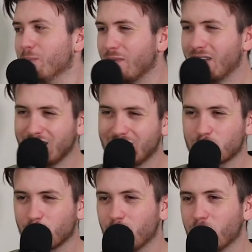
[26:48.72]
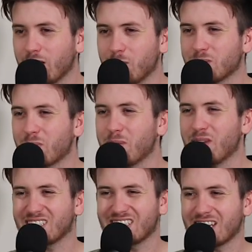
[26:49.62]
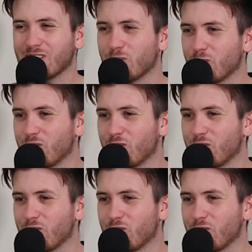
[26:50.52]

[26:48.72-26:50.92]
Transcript: And you sort of look at him as maybe a second or